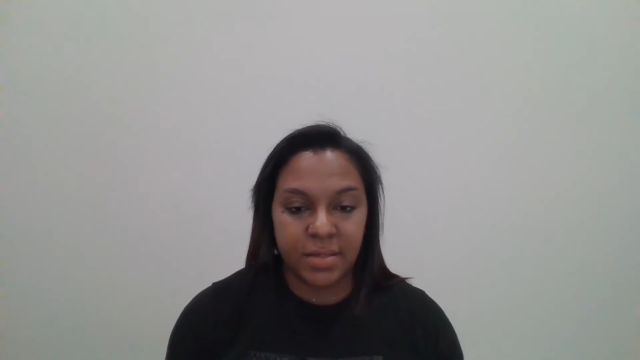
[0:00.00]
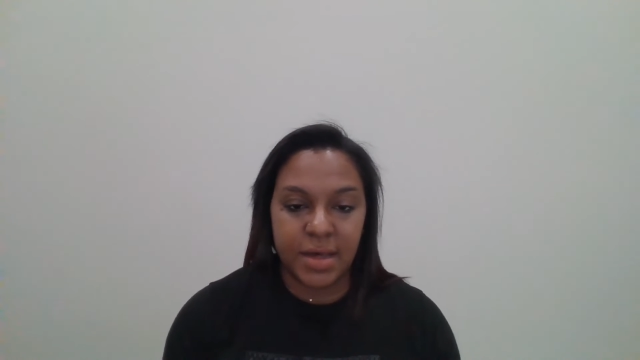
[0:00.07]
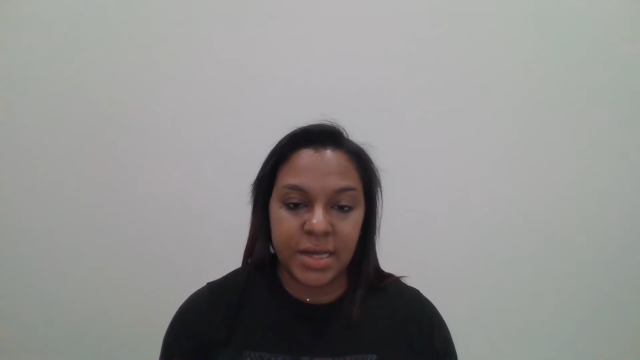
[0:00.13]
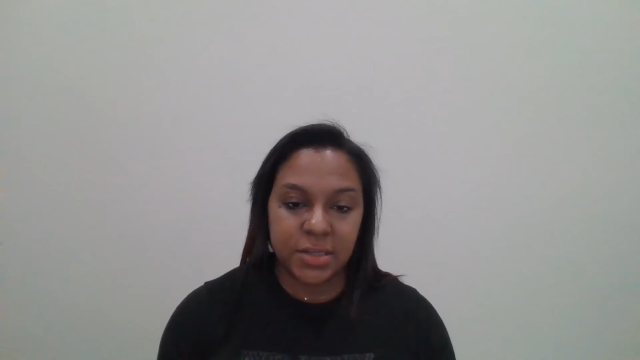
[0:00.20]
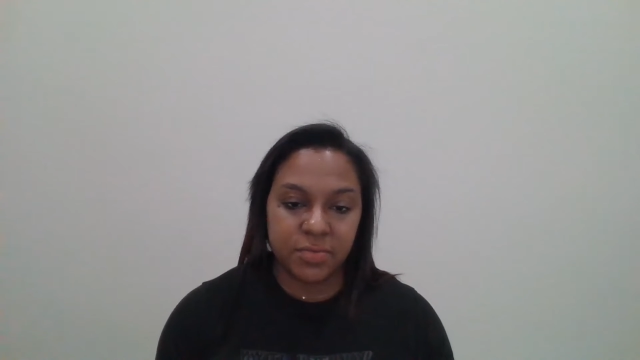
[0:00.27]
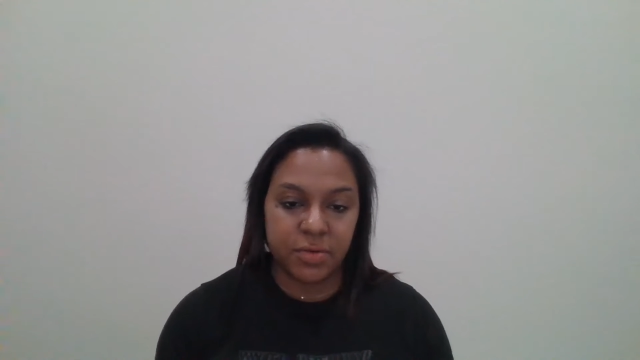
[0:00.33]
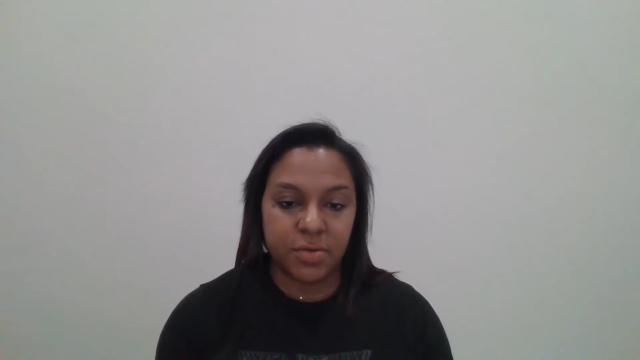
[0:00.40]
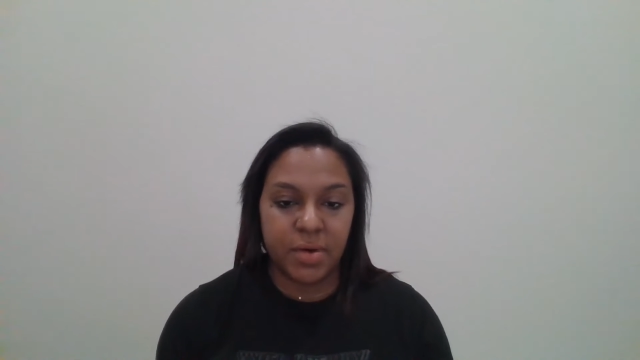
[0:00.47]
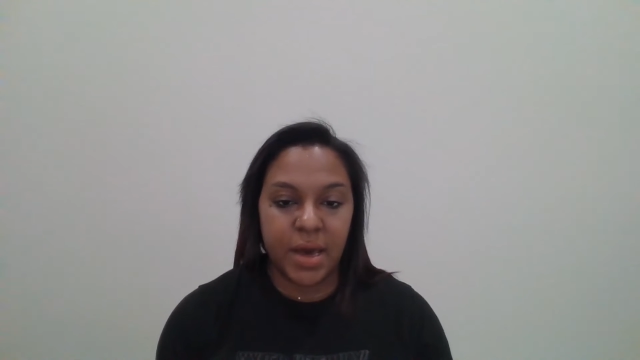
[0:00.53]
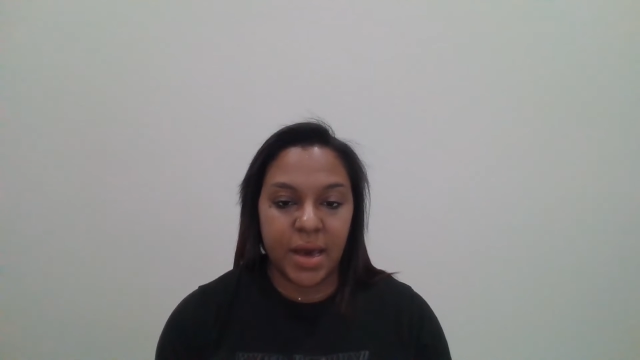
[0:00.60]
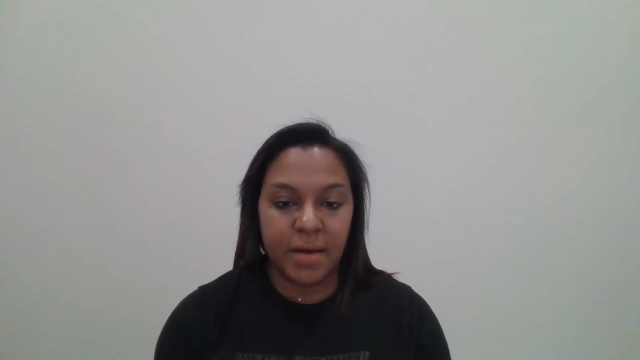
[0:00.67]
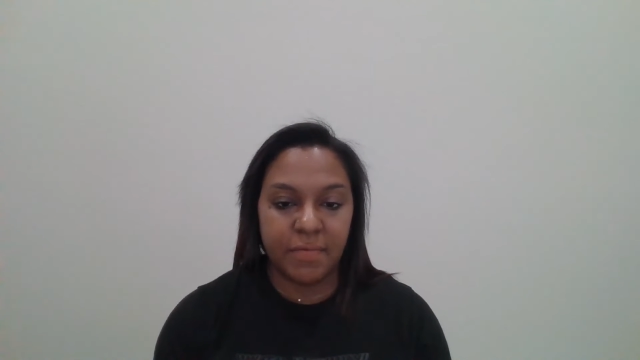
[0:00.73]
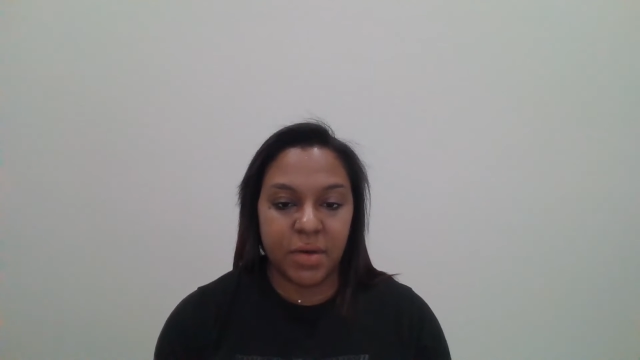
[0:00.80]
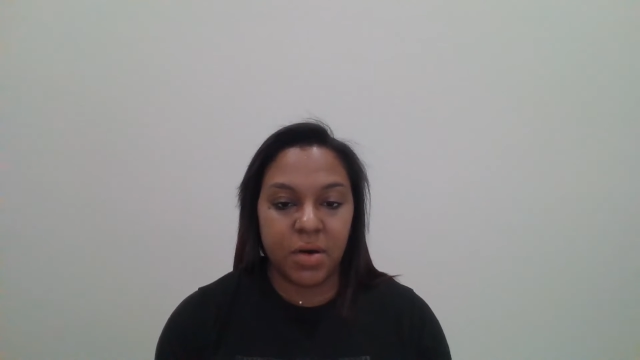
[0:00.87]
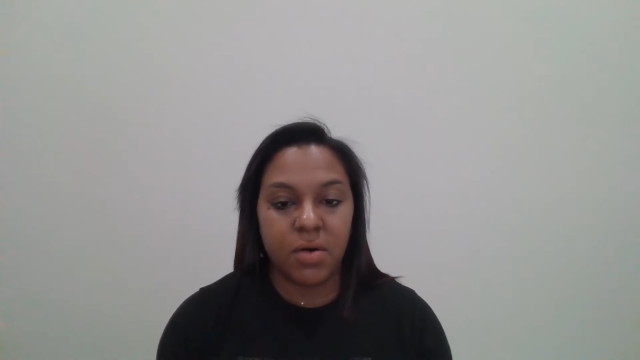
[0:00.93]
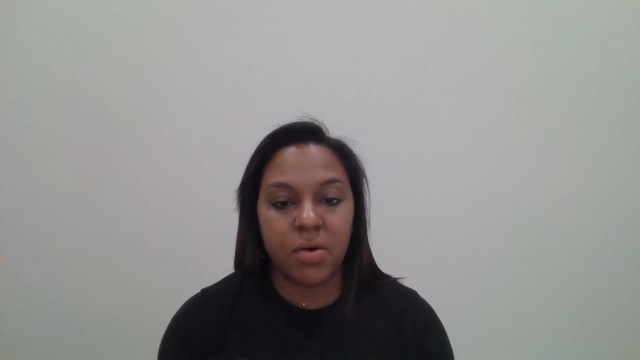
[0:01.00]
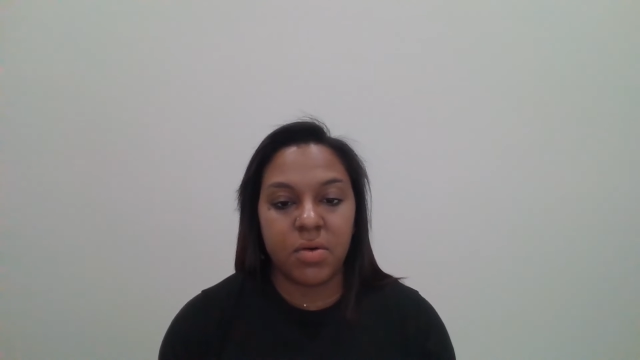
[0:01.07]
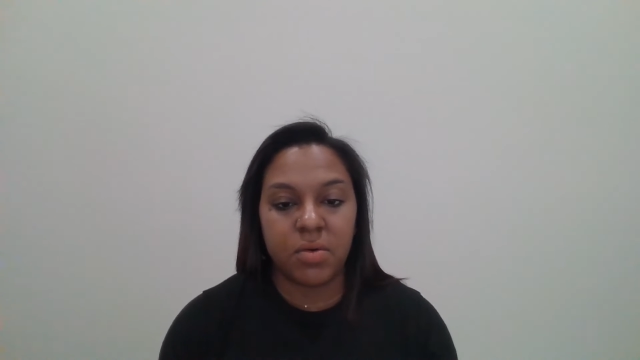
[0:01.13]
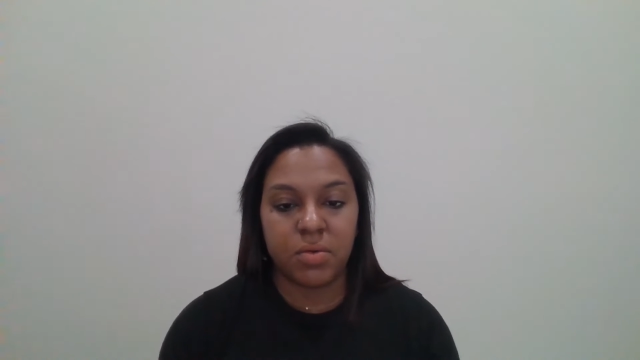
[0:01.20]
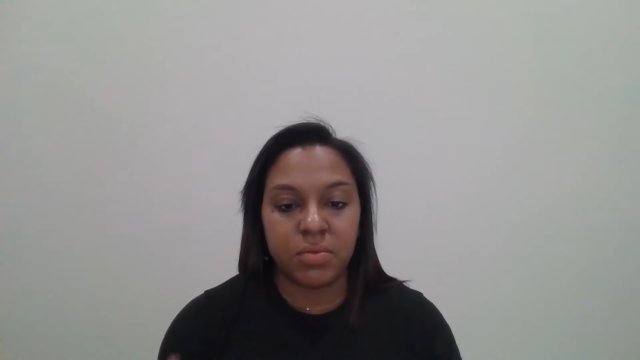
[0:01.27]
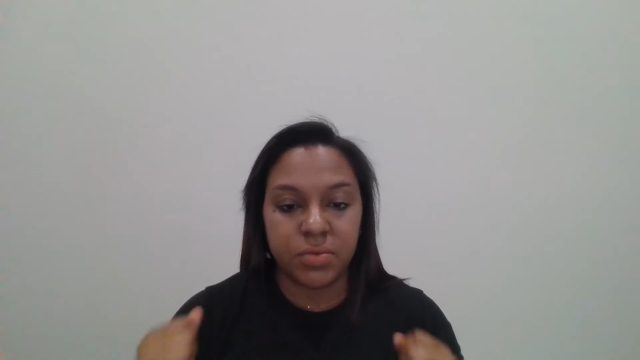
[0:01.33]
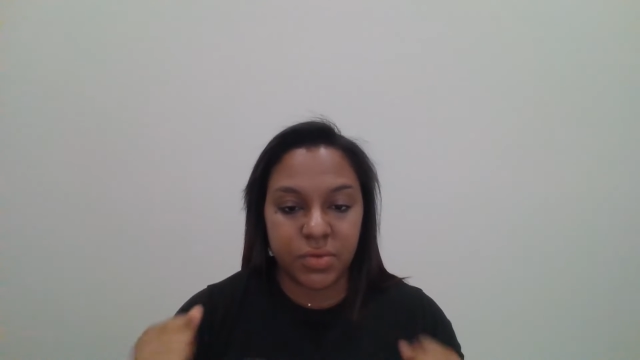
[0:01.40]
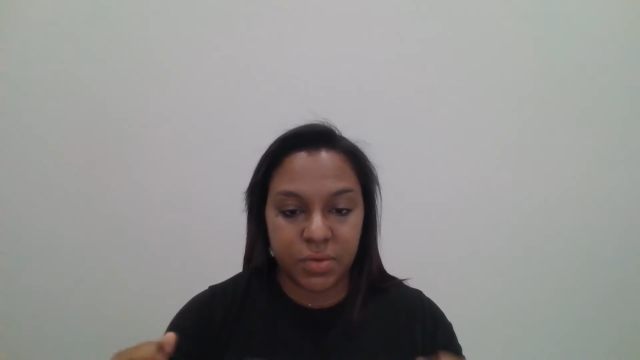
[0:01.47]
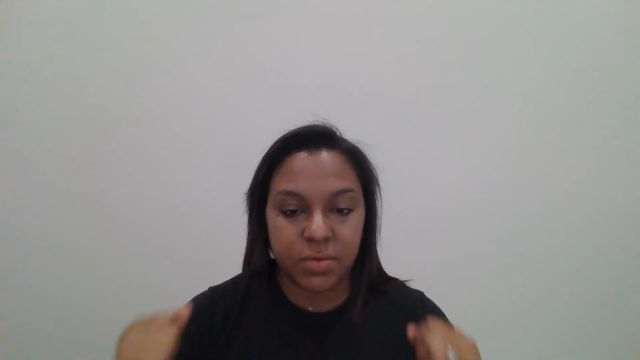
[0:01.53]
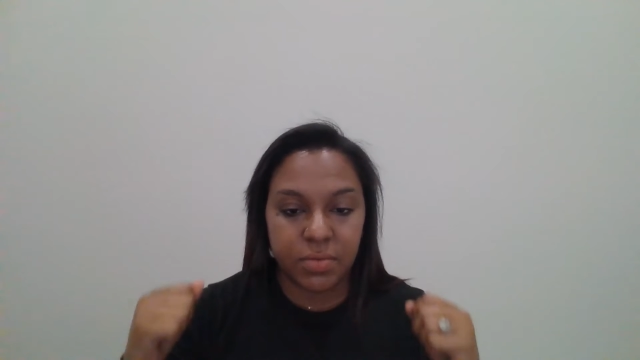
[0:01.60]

that's when you have the whole